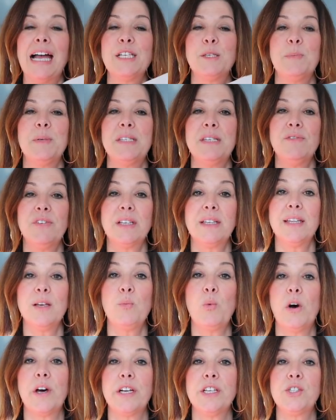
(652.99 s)
I specifically
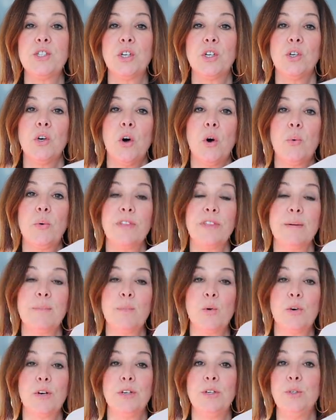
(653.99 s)
wanted to go with a
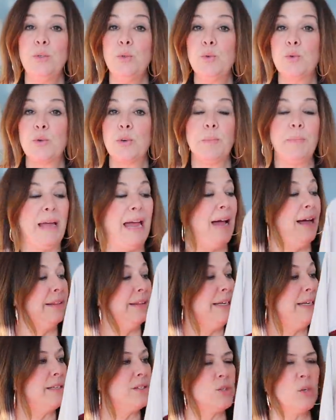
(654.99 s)
more neutral
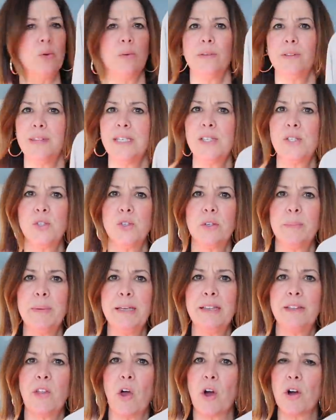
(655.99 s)
palette, so this took
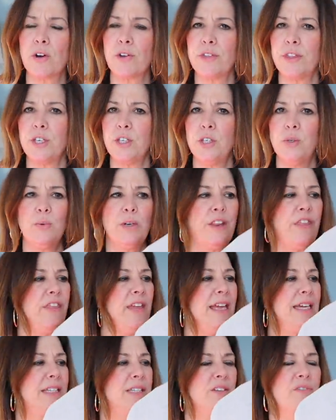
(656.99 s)
me longer than you would
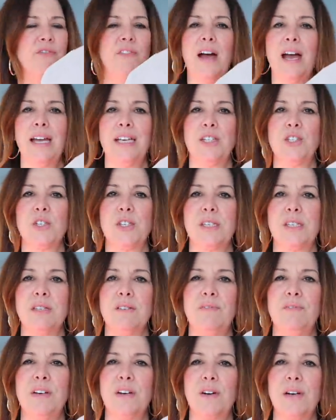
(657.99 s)
think to find just a
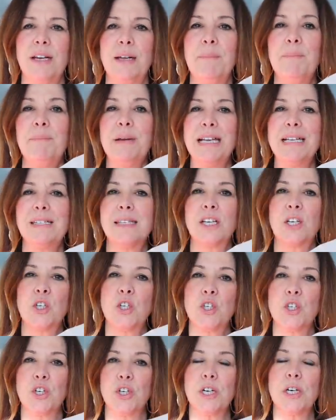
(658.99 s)
very basic
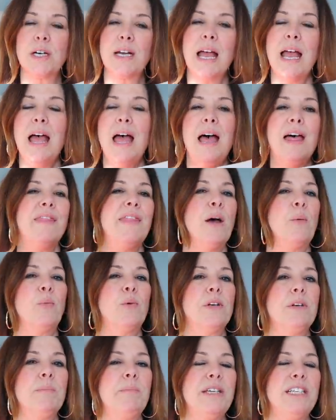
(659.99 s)
shirt that
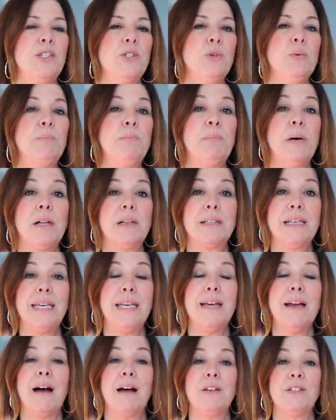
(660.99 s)
wouldn't be too
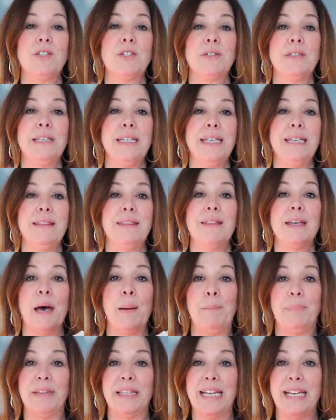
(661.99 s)
bulky underneath a
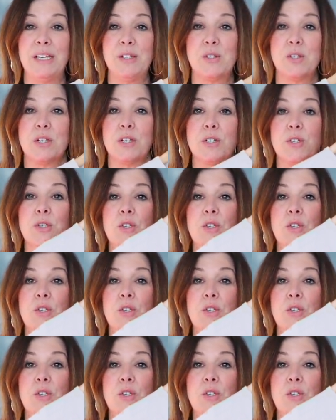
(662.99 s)
blazer.